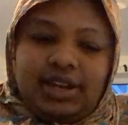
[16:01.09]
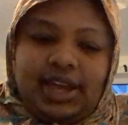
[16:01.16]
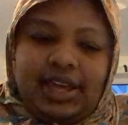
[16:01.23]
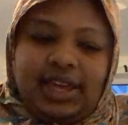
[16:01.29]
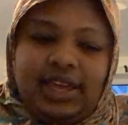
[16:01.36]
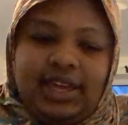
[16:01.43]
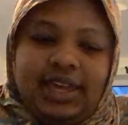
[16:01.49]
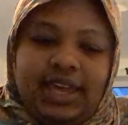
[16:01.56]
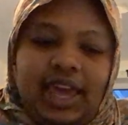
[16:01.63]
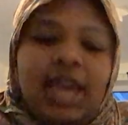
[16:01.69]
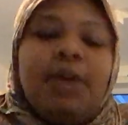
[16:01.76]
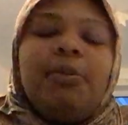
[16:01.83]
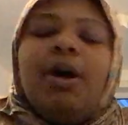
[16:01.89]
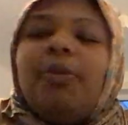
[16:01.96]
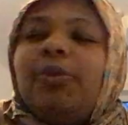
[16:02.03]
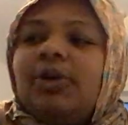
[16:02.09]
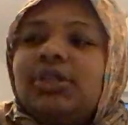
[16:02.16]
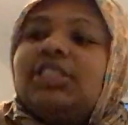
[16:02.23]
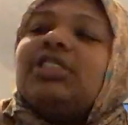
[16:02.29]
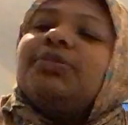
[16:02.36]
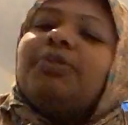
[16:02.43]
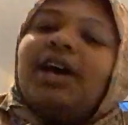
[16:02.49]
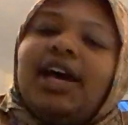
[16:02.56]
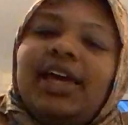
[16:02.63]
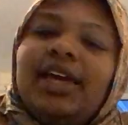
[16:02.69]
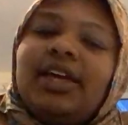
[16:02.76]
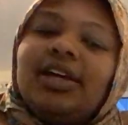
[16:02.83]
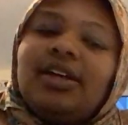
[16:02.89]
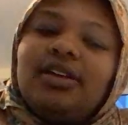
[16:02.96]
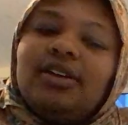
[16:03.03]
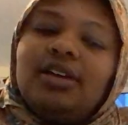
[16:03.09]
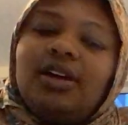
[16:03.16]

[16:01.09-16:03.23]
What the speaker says: Like, he came up on his motorbike,